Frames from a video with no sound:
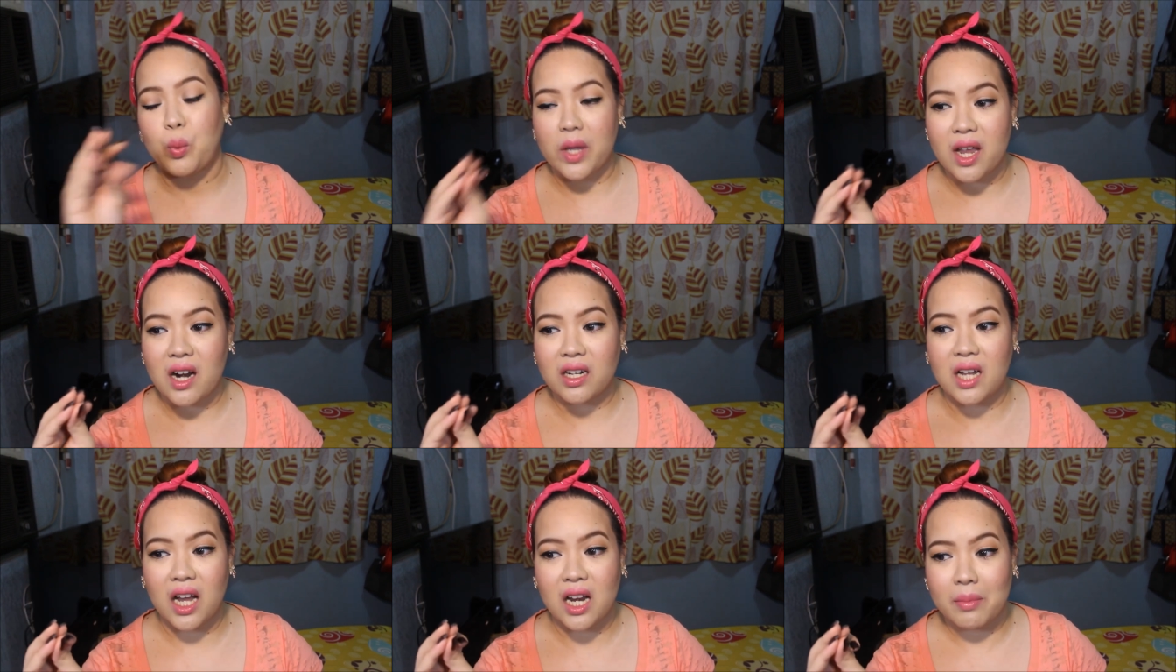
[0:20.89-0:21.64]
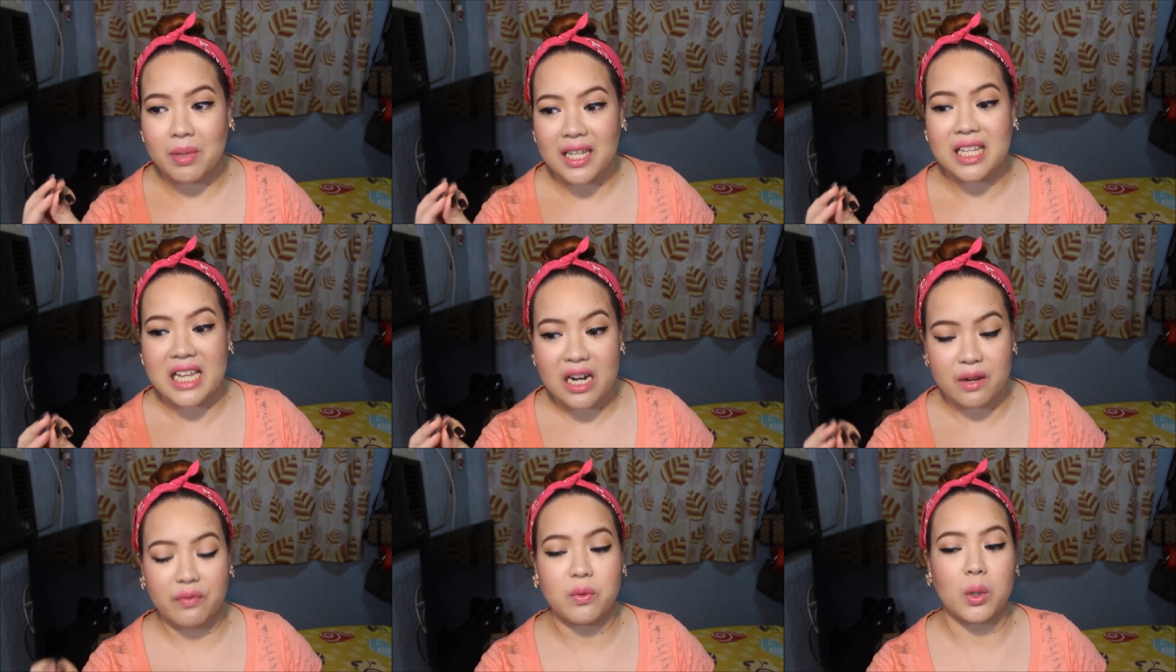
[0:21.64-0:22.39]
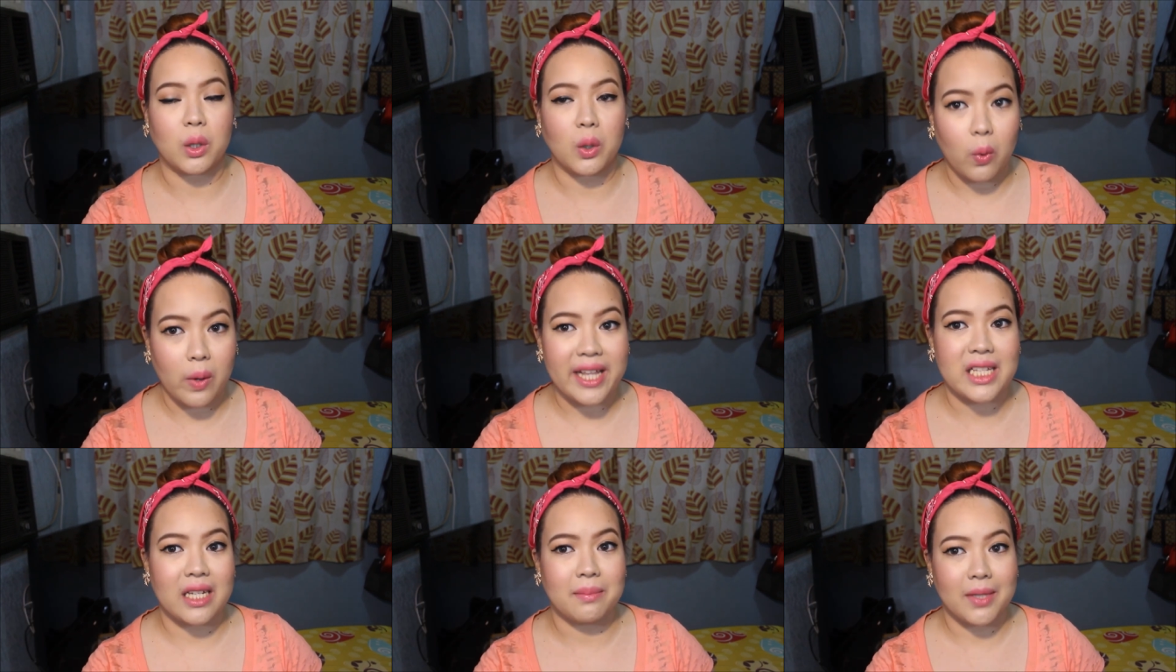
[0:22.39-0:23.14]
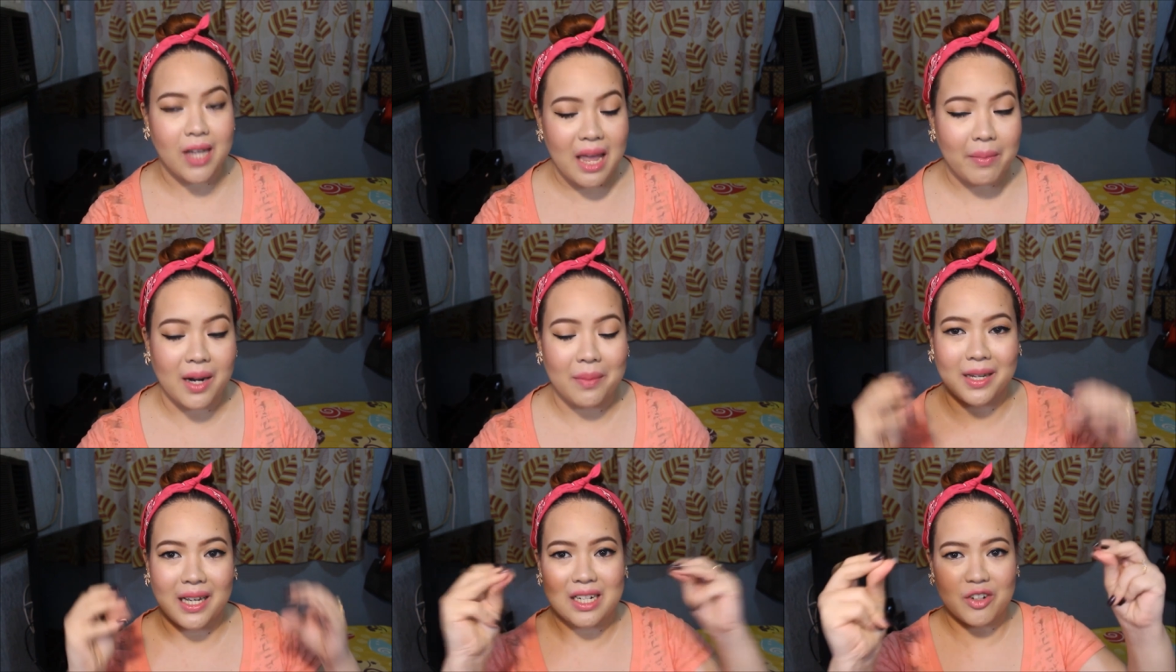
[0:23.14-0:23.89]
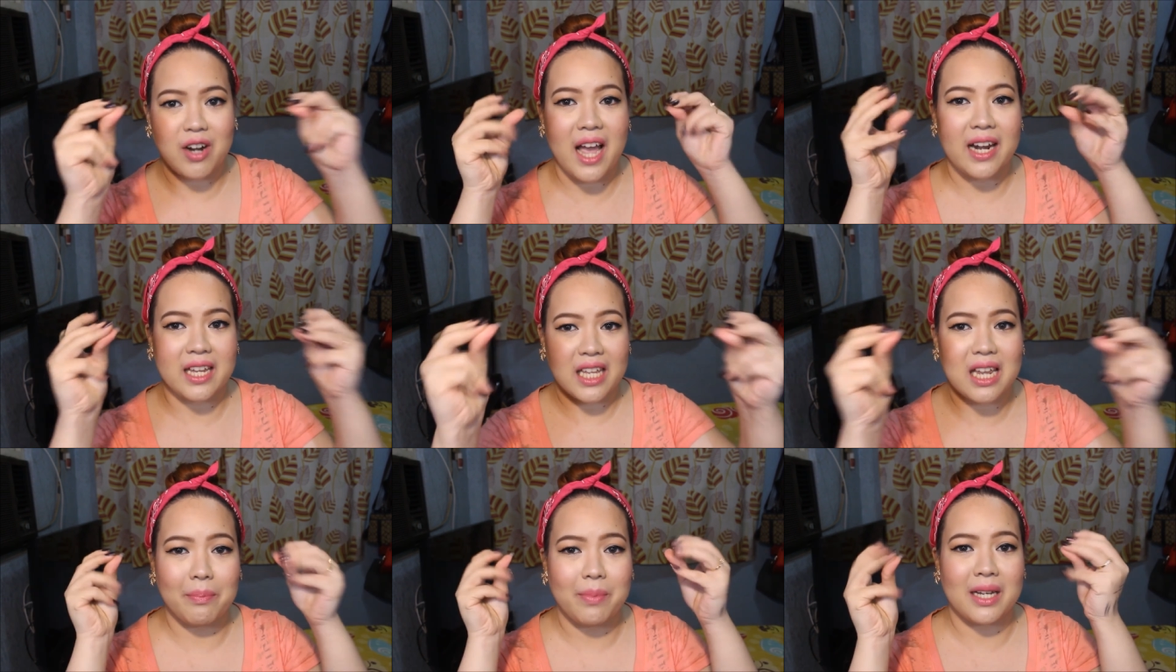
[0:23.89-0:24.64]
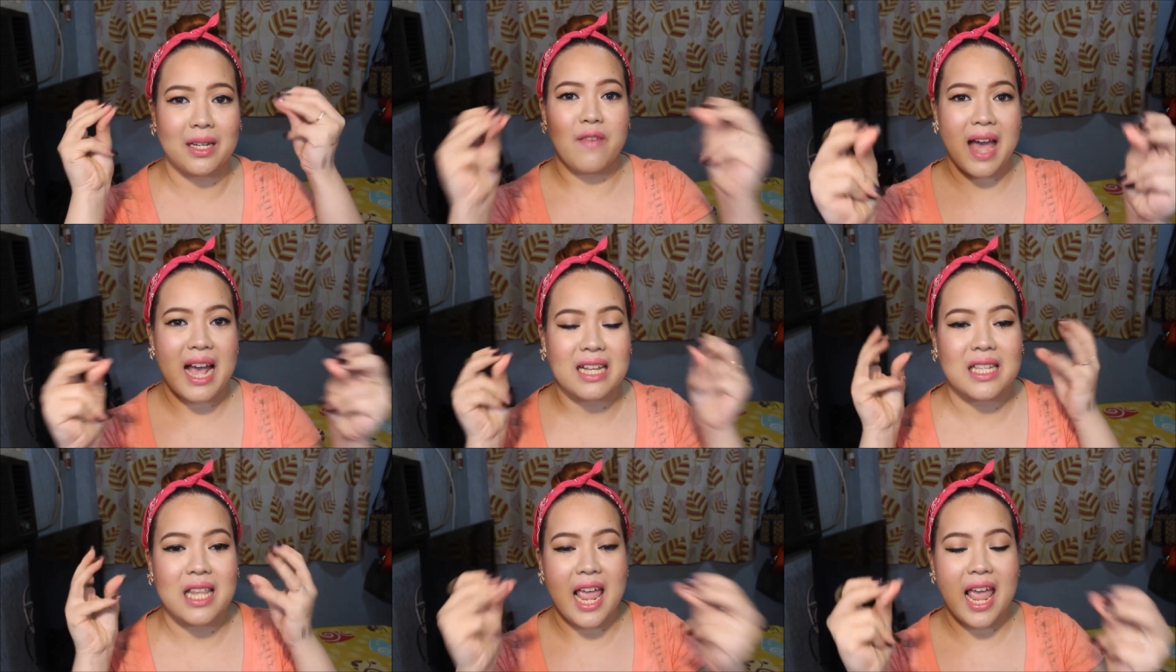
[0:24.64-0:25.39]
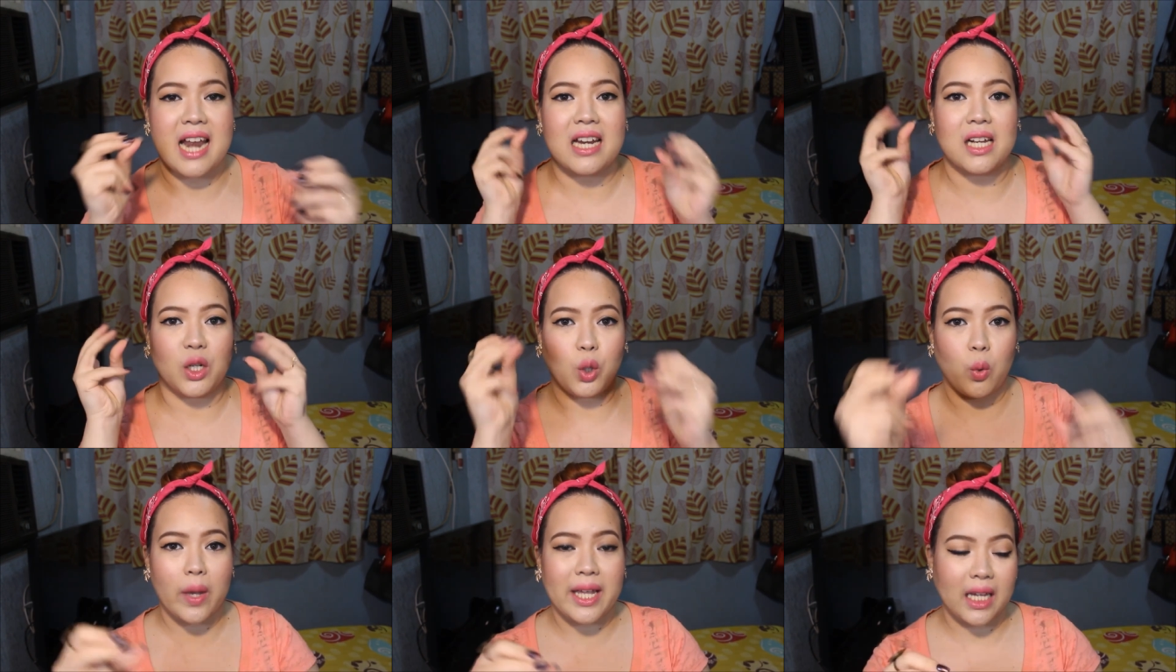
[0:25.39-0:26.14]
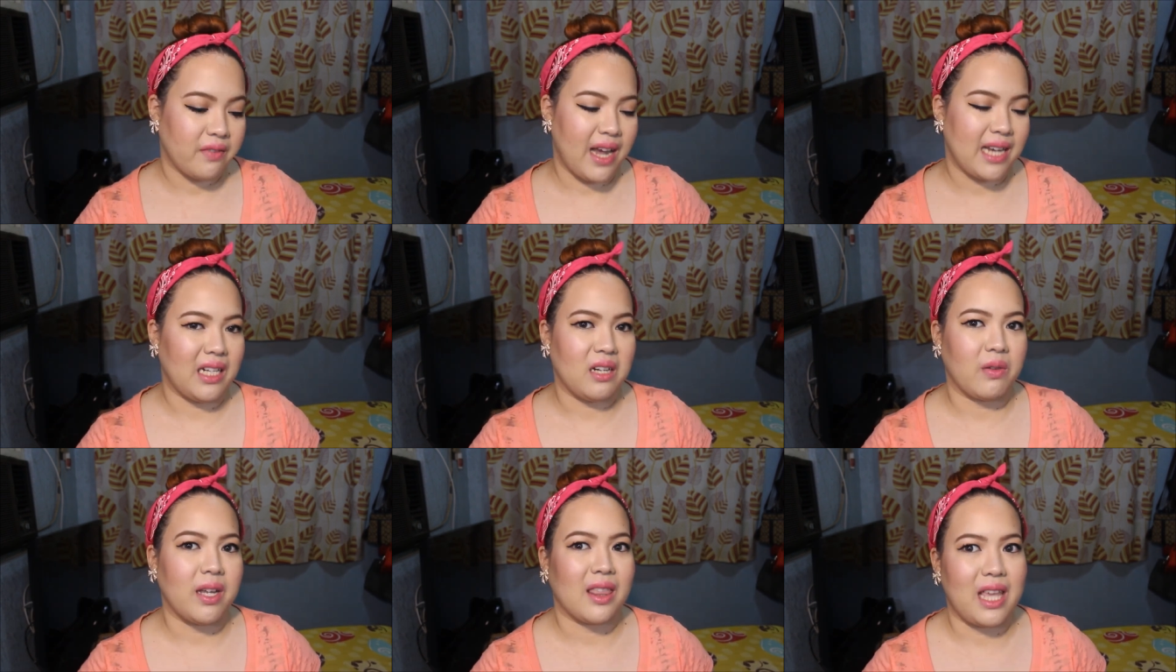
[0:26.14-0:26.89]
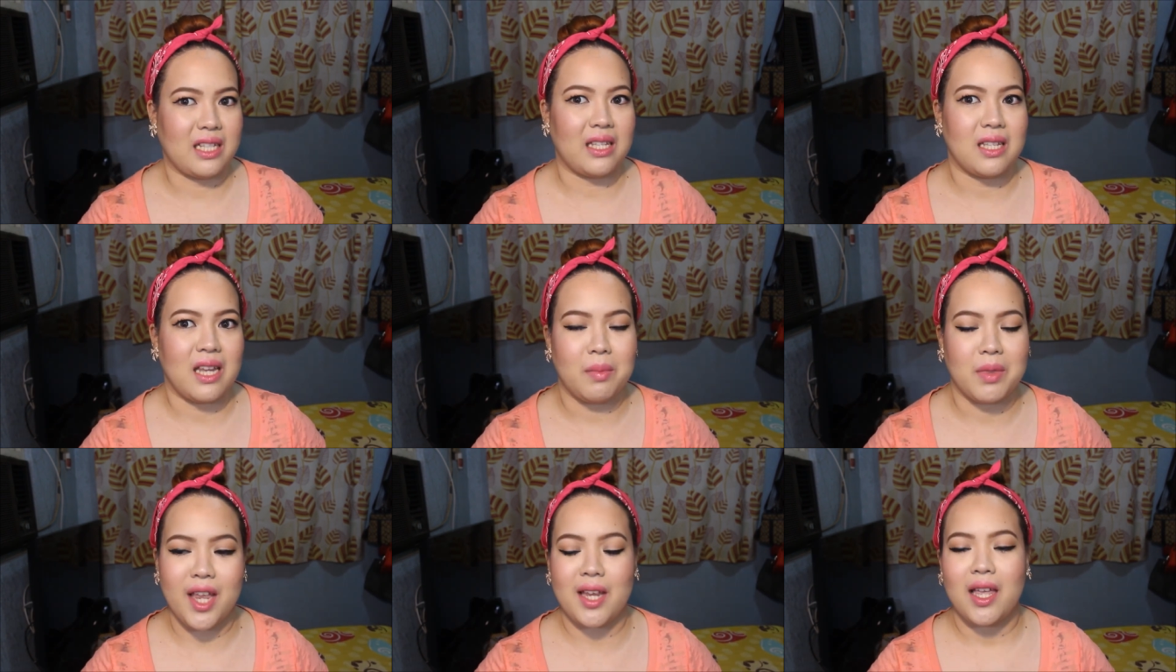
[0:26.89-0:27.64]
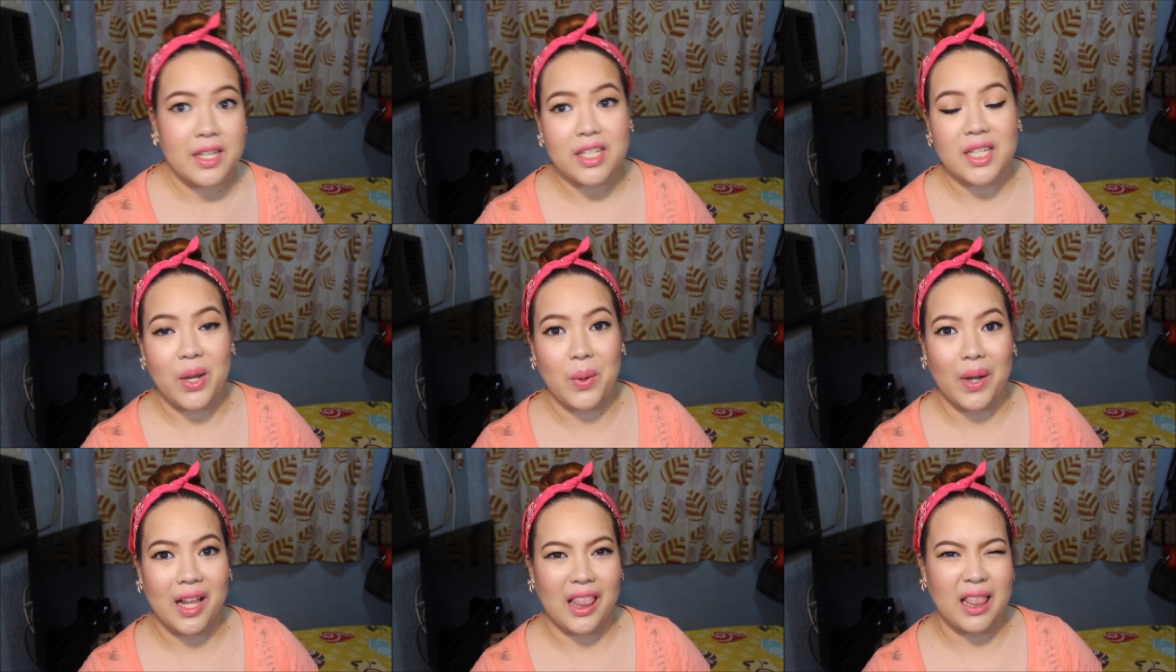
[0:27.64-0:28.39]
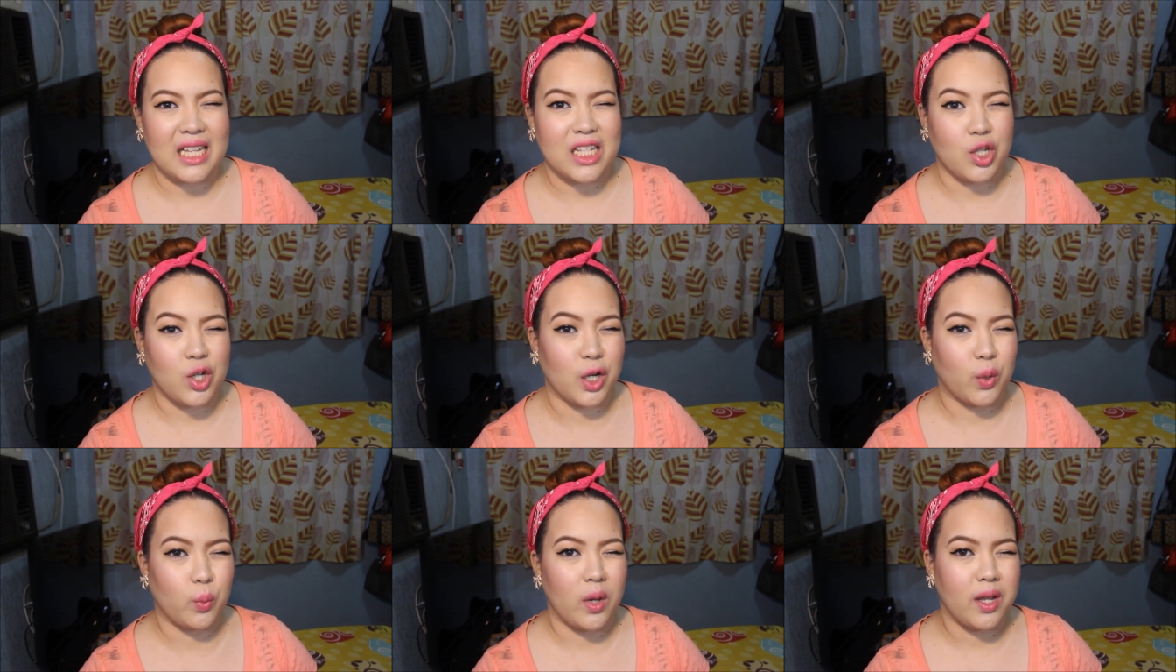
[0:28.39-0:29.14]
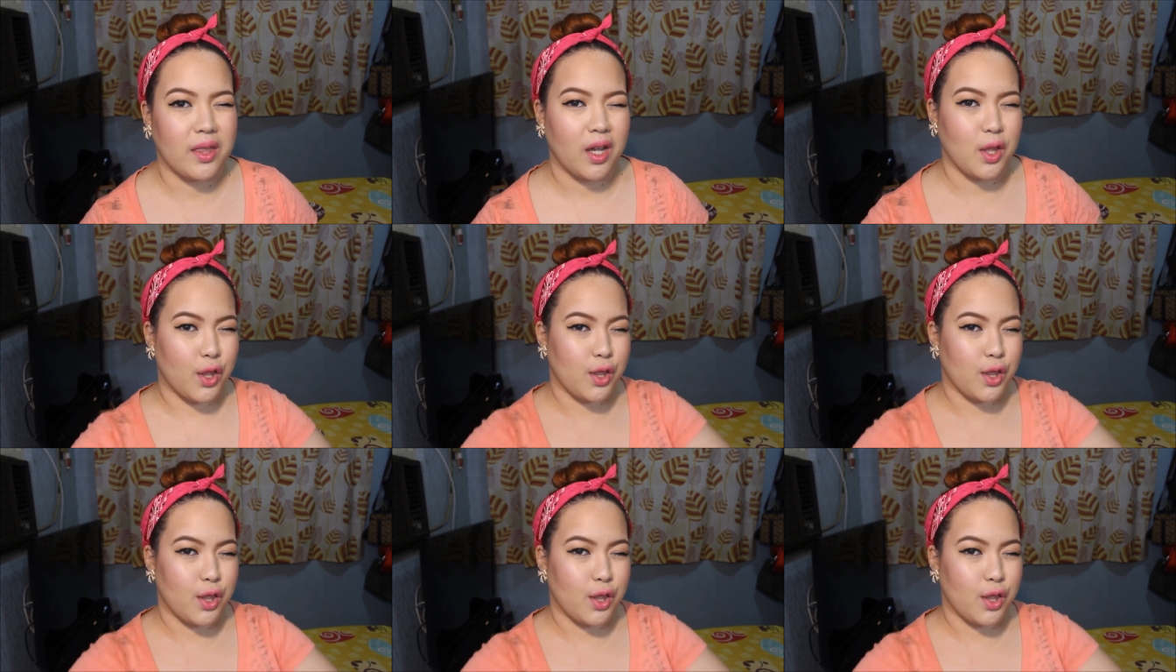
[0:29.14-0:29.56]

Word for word: We are gonna be here for quite some time, but I'm gonna try to keep it fast and quick. Fast and quick, that's the same thing. So let's start with